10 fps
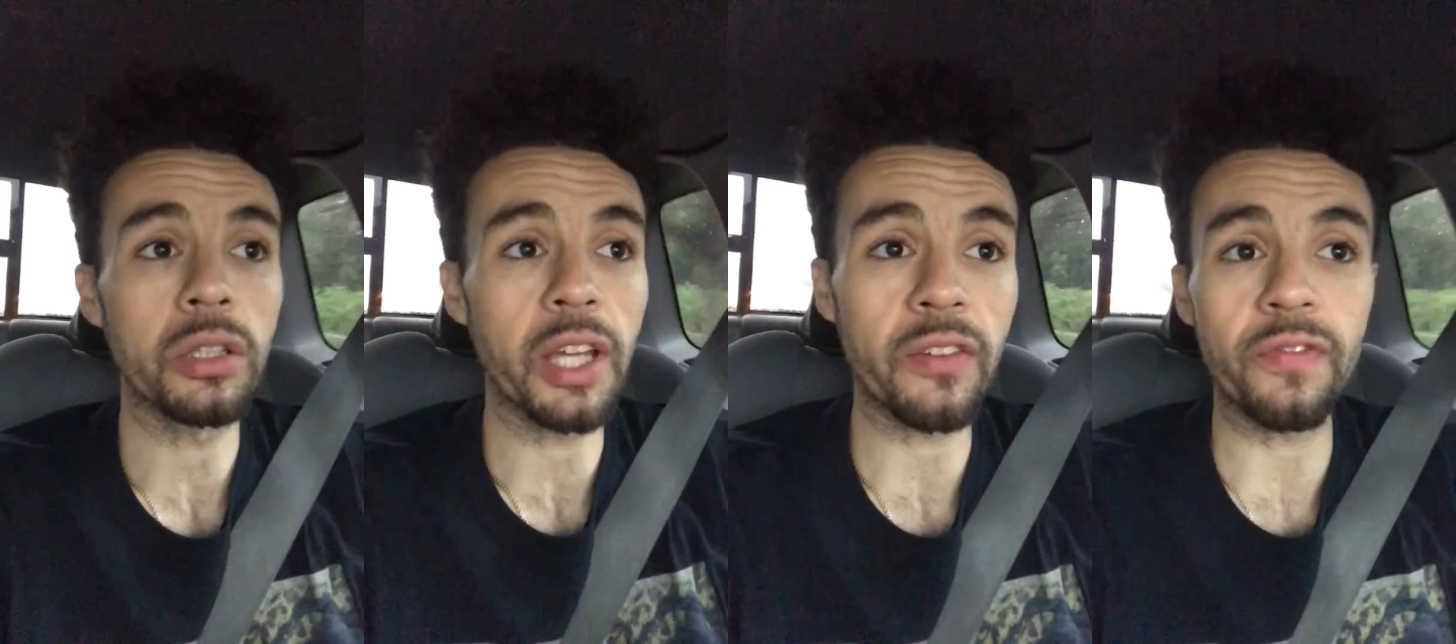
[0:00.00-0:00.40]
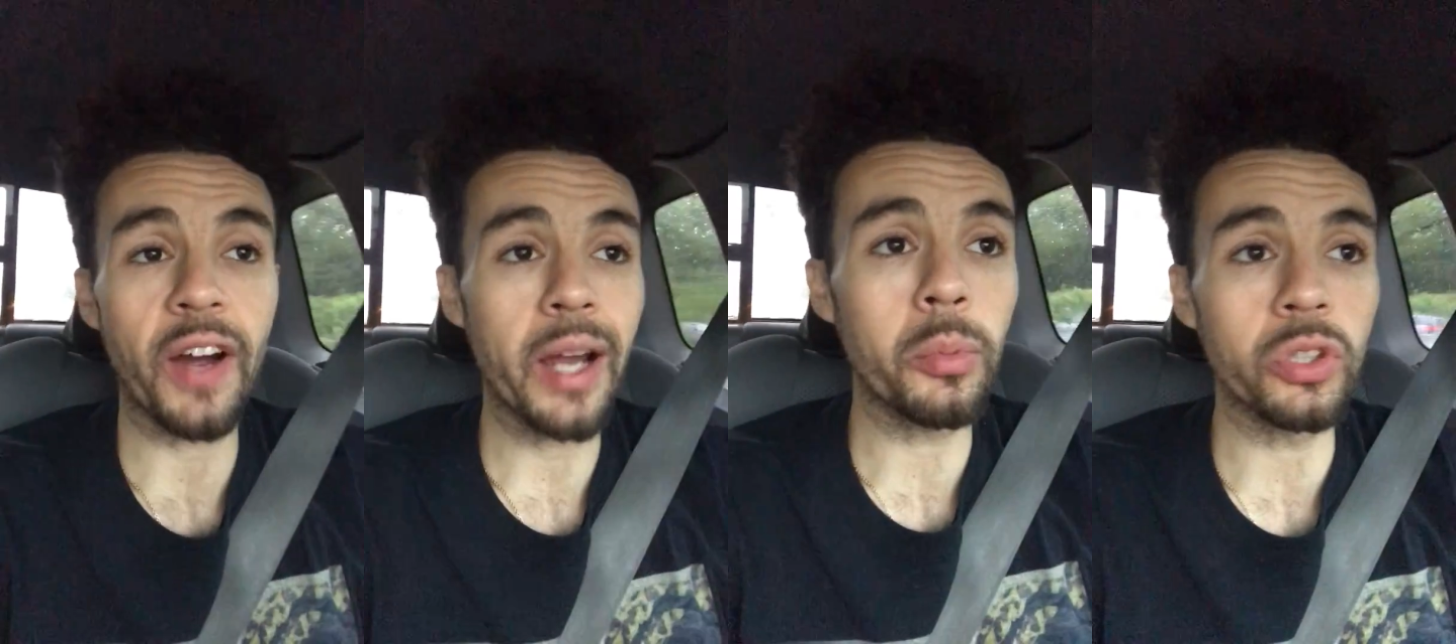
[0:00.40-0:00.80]
That
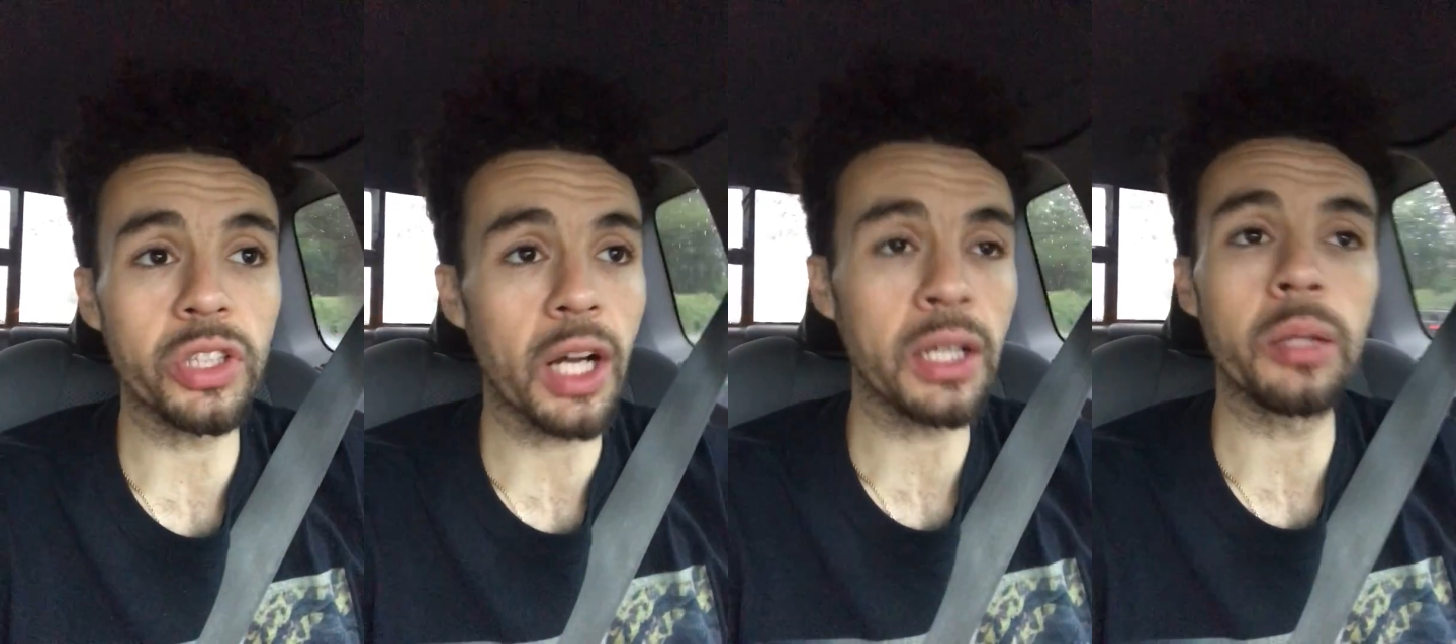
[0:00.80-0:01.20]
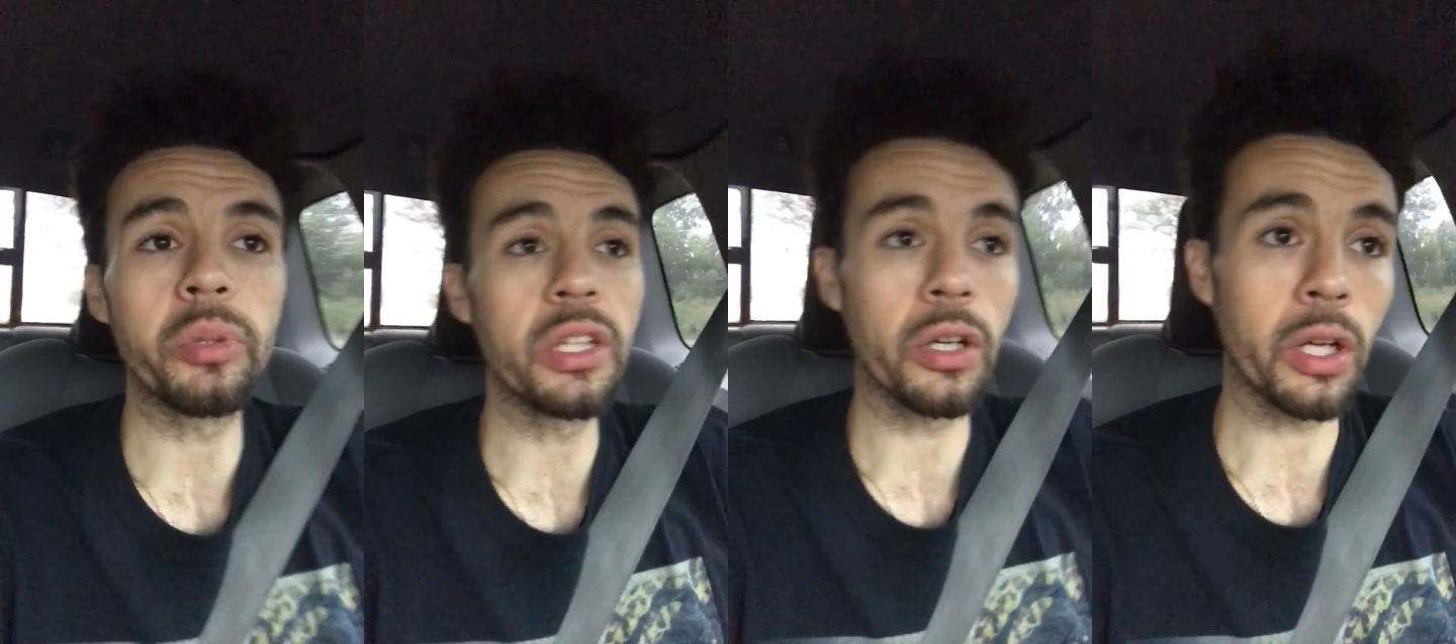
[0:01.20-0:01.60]
fiber is not going to
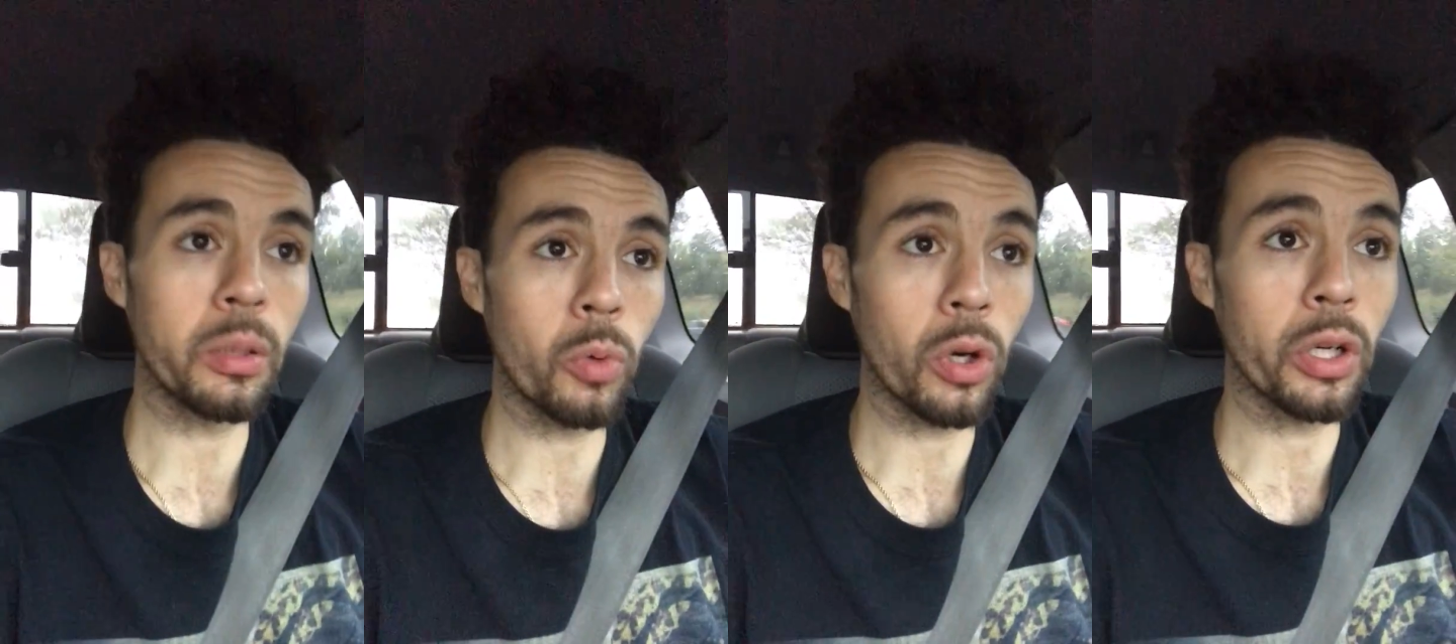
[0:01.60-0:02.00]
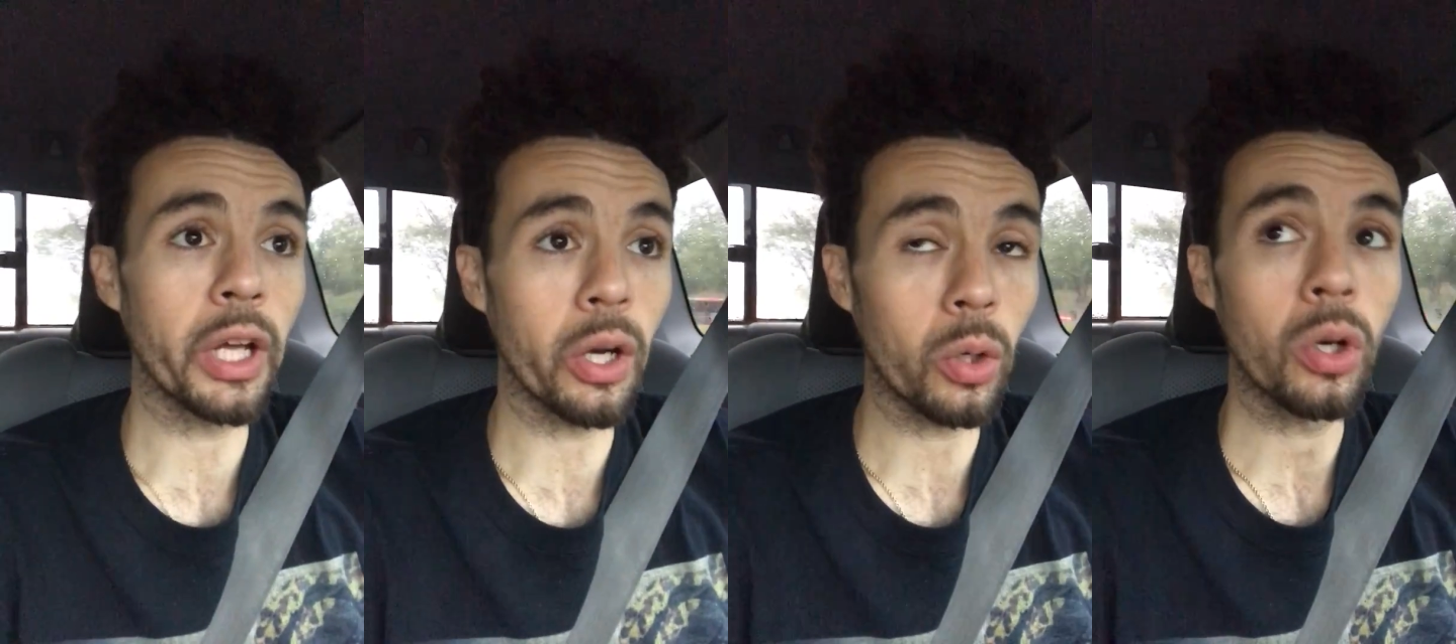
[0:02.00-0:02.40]
be there anymore.
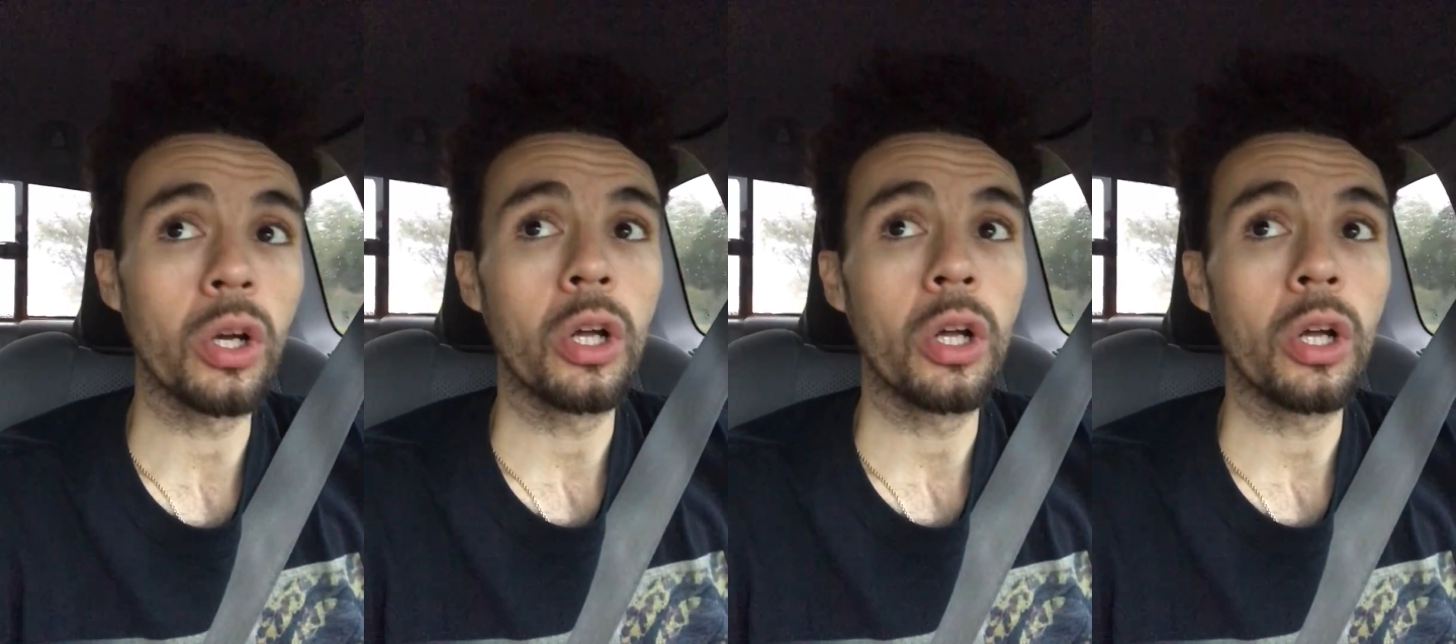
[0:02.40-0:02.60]
Now,